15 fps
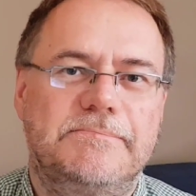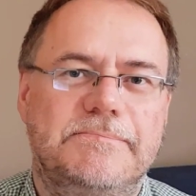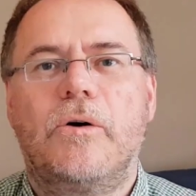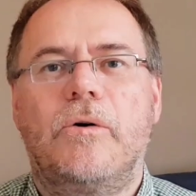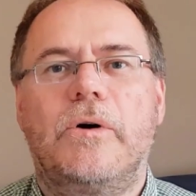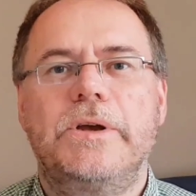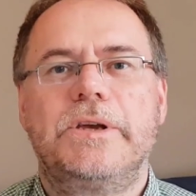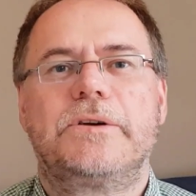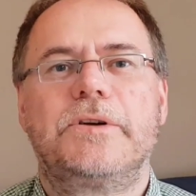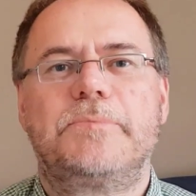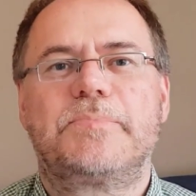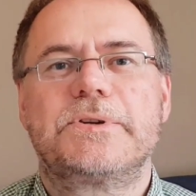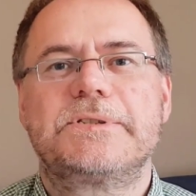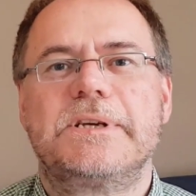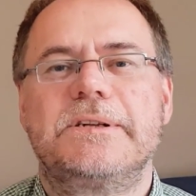Or you could
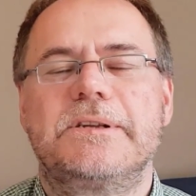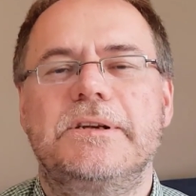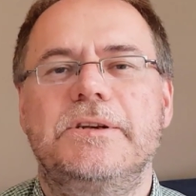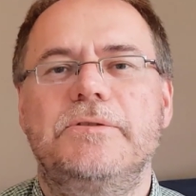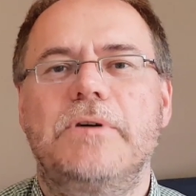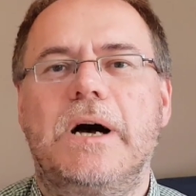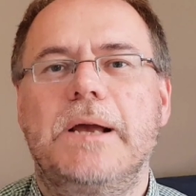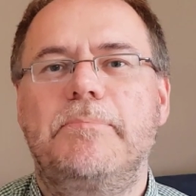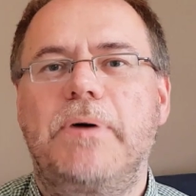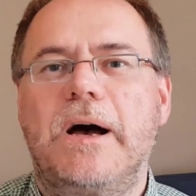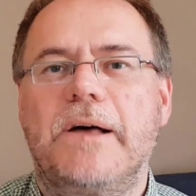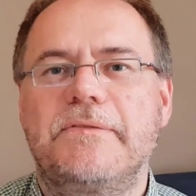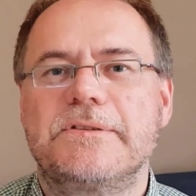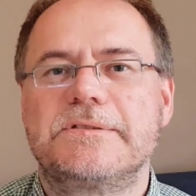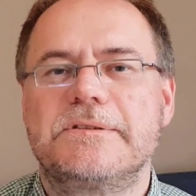present a new
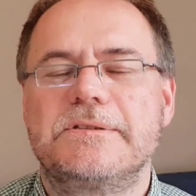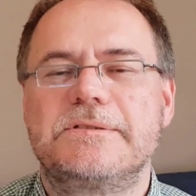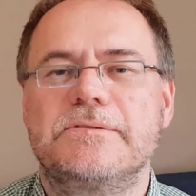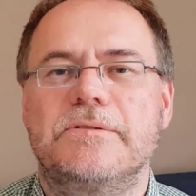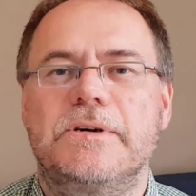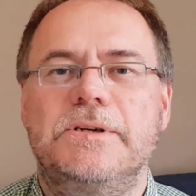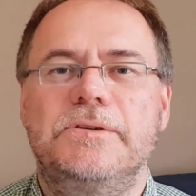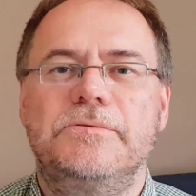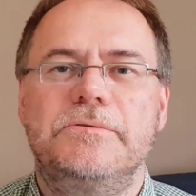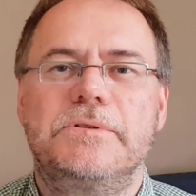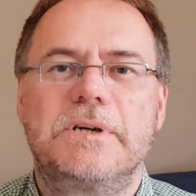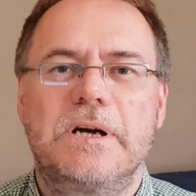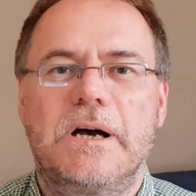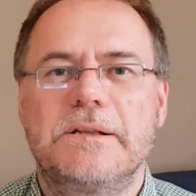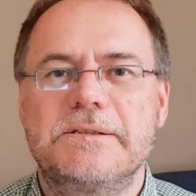hypothesis or a new
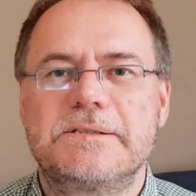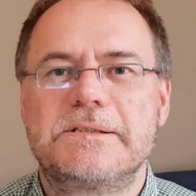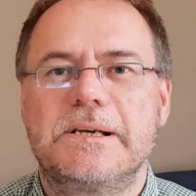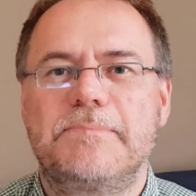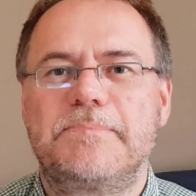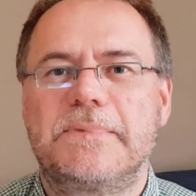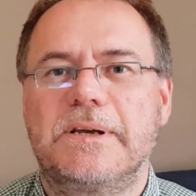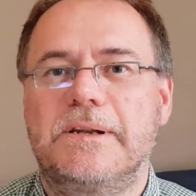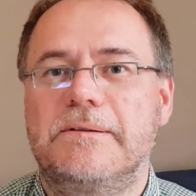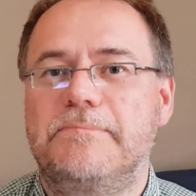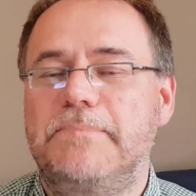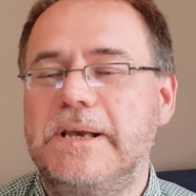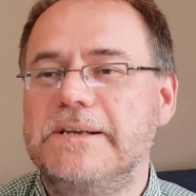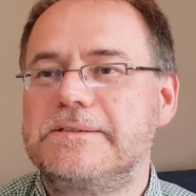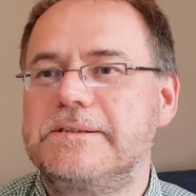concept and
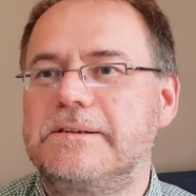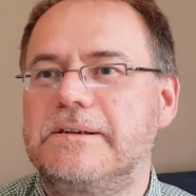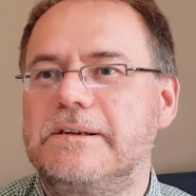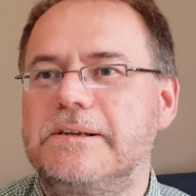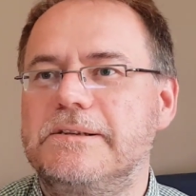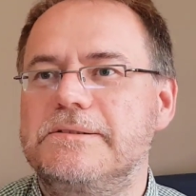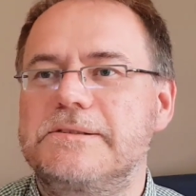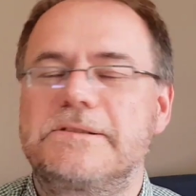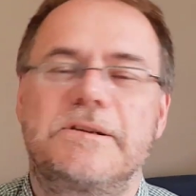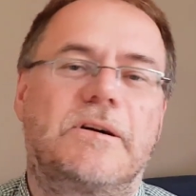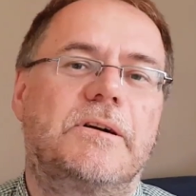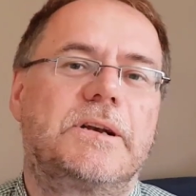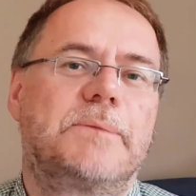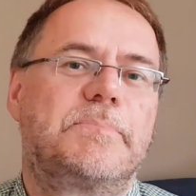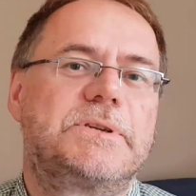basically
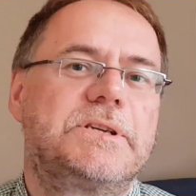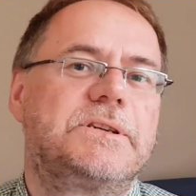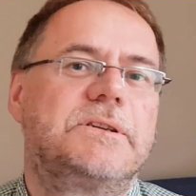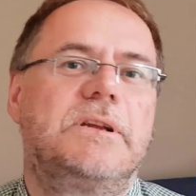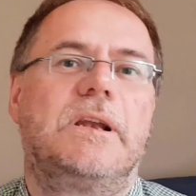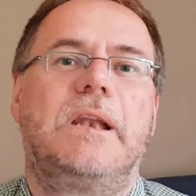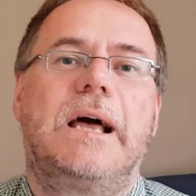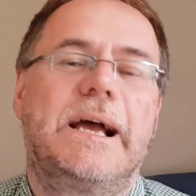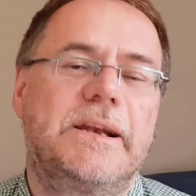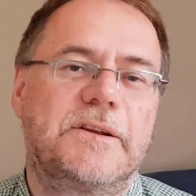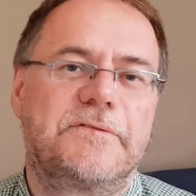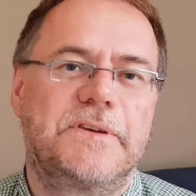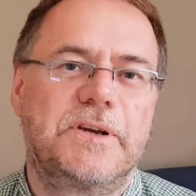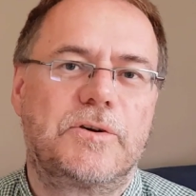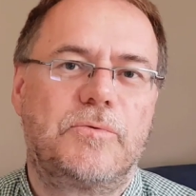start a particular line
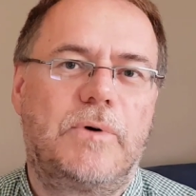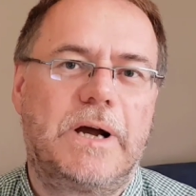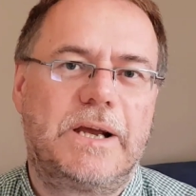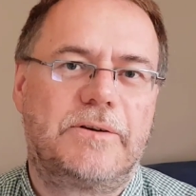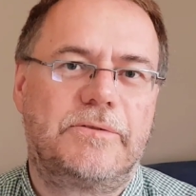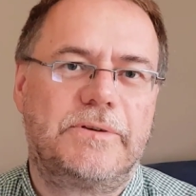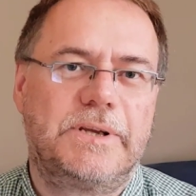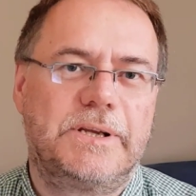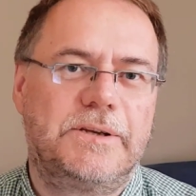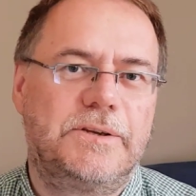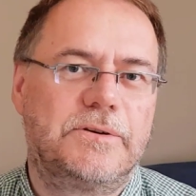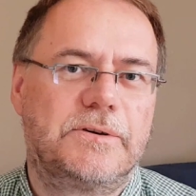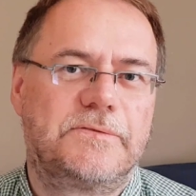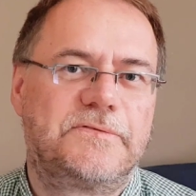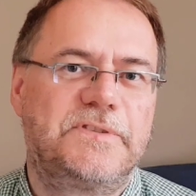of inquiry in
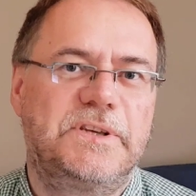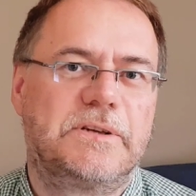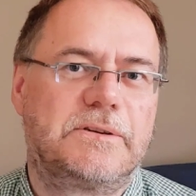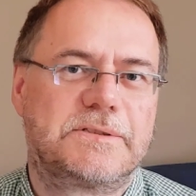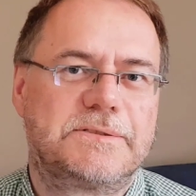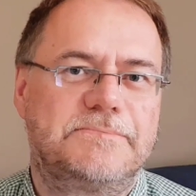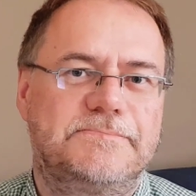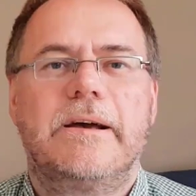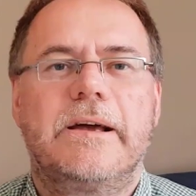your field.